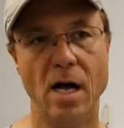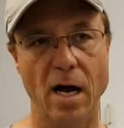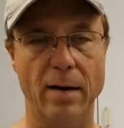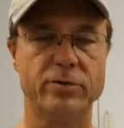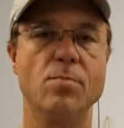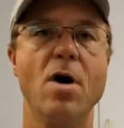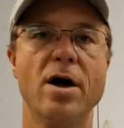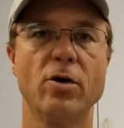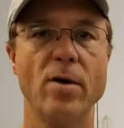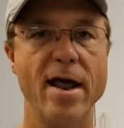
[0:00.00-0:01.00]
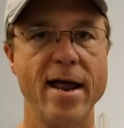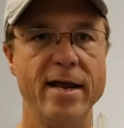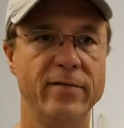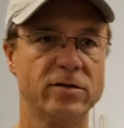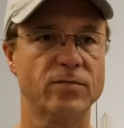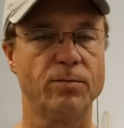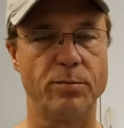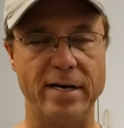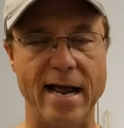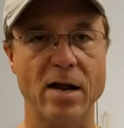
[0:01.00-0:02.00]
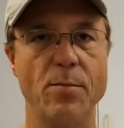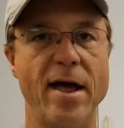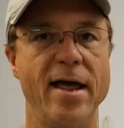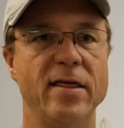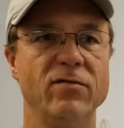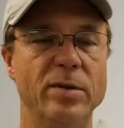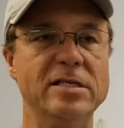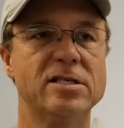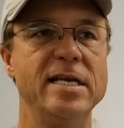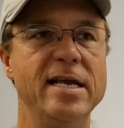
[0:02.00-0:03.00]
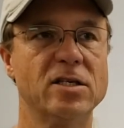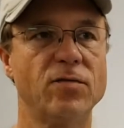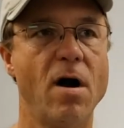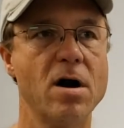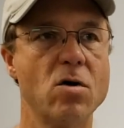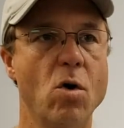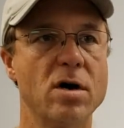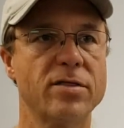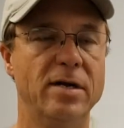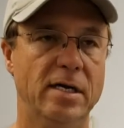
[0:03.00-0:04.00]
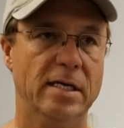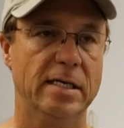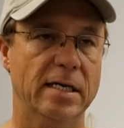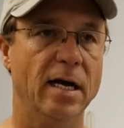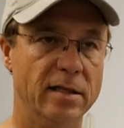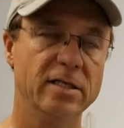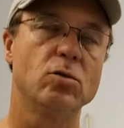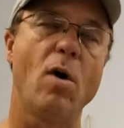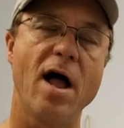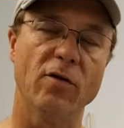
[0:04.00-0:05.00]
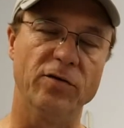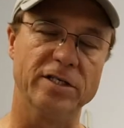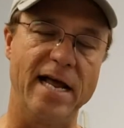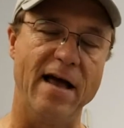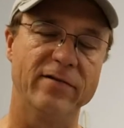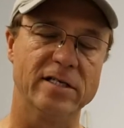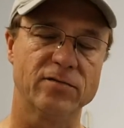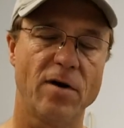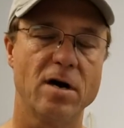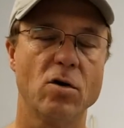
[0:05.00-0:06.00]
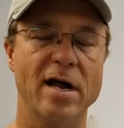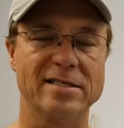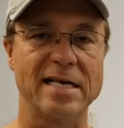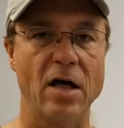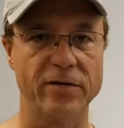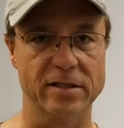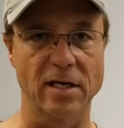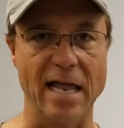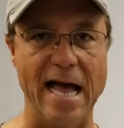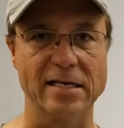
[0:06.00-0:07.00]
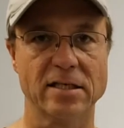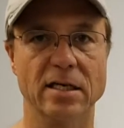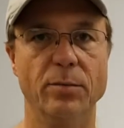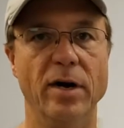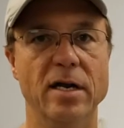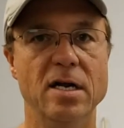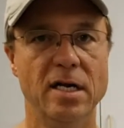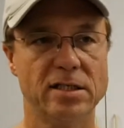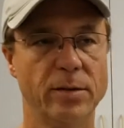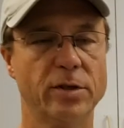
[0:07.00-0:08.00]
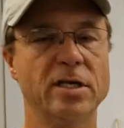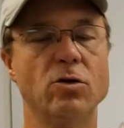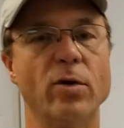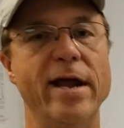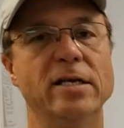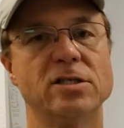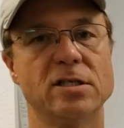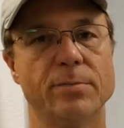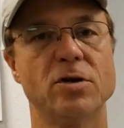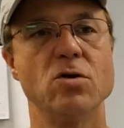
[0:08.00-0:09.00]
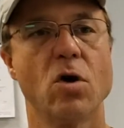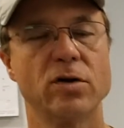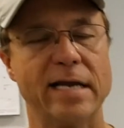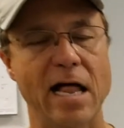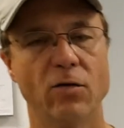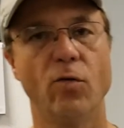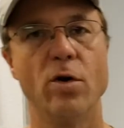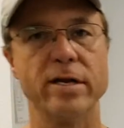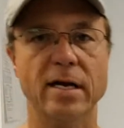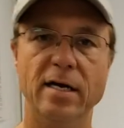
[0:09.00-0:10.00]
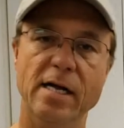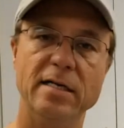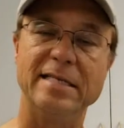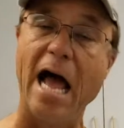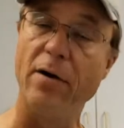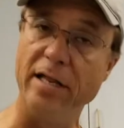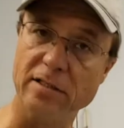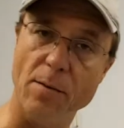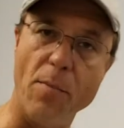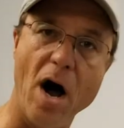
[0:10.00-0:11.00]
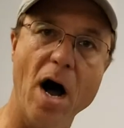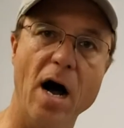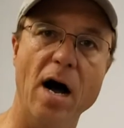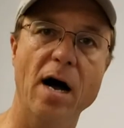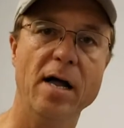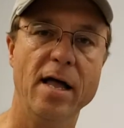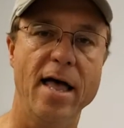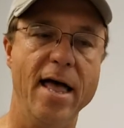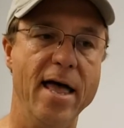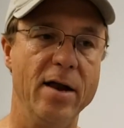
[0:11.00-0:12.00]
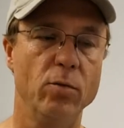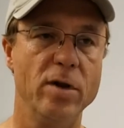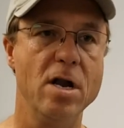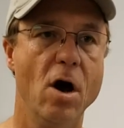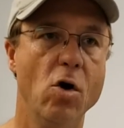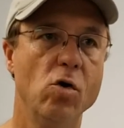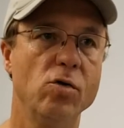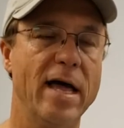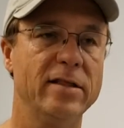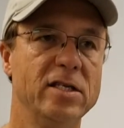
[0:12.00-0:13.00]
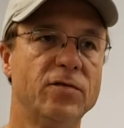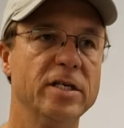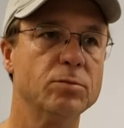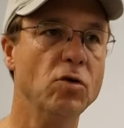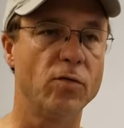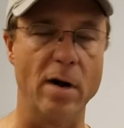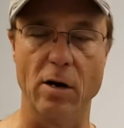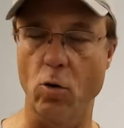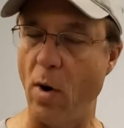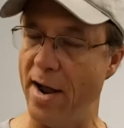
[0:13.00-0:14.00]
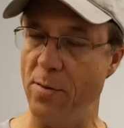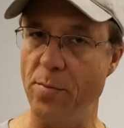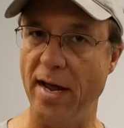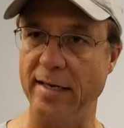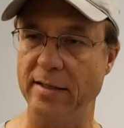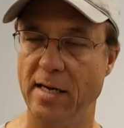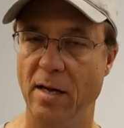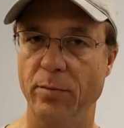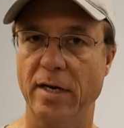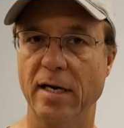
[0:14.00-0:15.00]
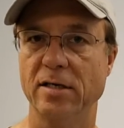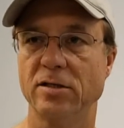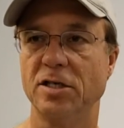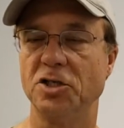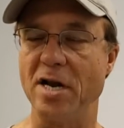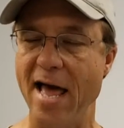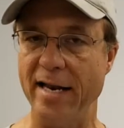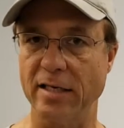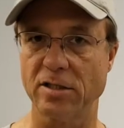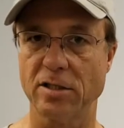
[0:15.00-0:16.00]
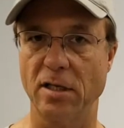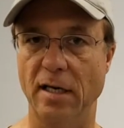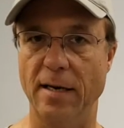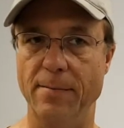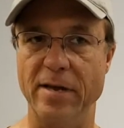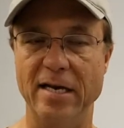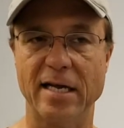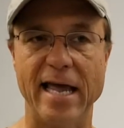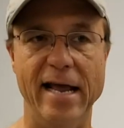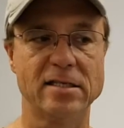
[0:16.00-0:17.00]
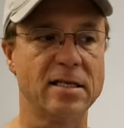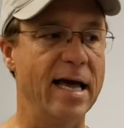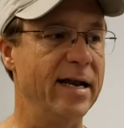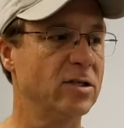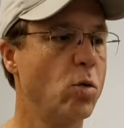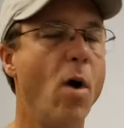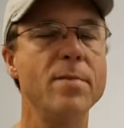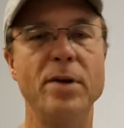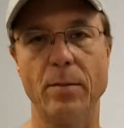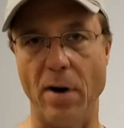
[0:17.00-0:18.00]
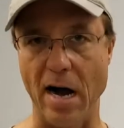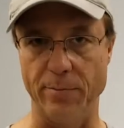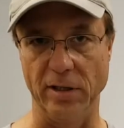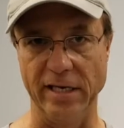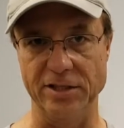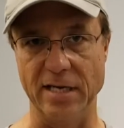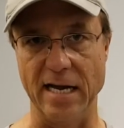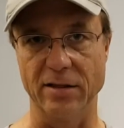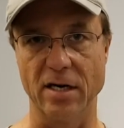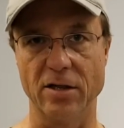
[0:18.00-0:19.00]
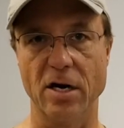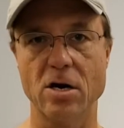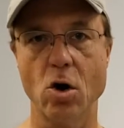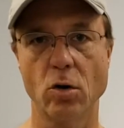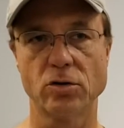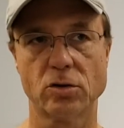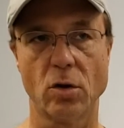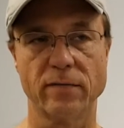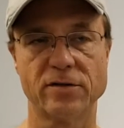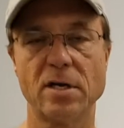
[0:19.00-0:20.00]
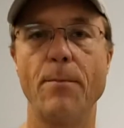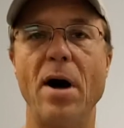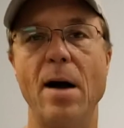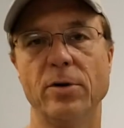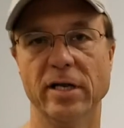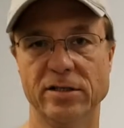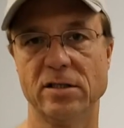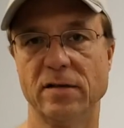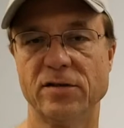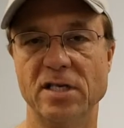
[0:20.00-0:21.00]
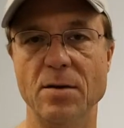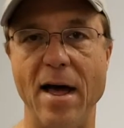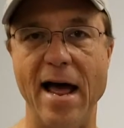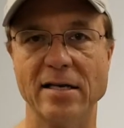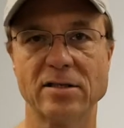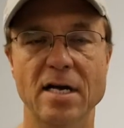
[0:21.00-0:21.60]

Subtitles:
up to Monterey, even Bodega Bay. They've been seen as far north, at least wild fish have, as far as southeast Alaska. But typically the range is up to Northern California, down into Baja. And we know that these fish move around quite a bit because the genetics indicates that it's one big population out there. There are no sort of subpopulations of sea bass.